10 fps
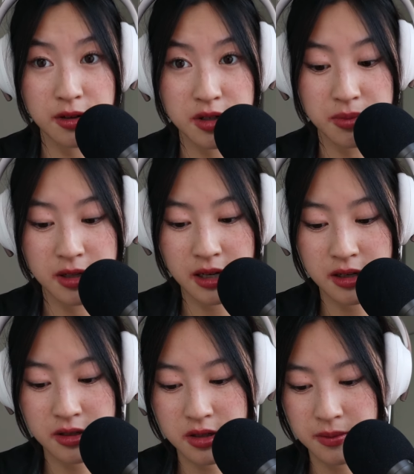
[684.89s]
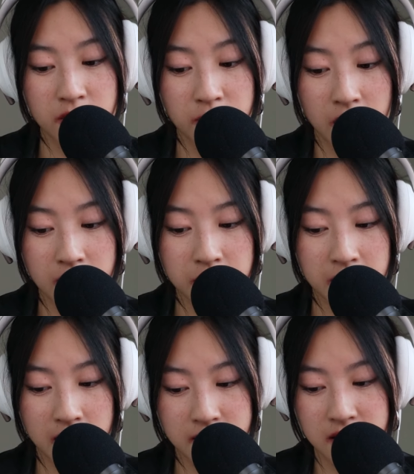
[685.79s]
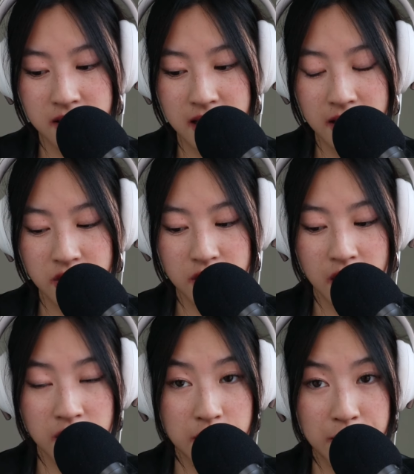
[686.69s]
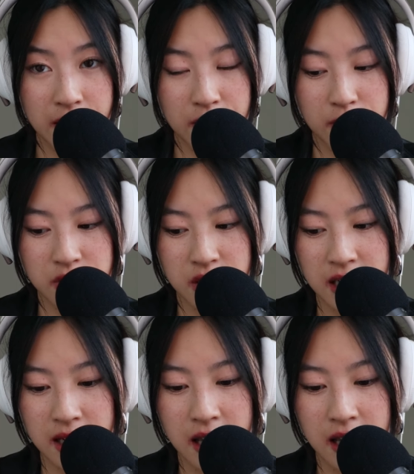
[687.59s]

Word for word: their suppliers. In the Rana Plaza disaster in 2013,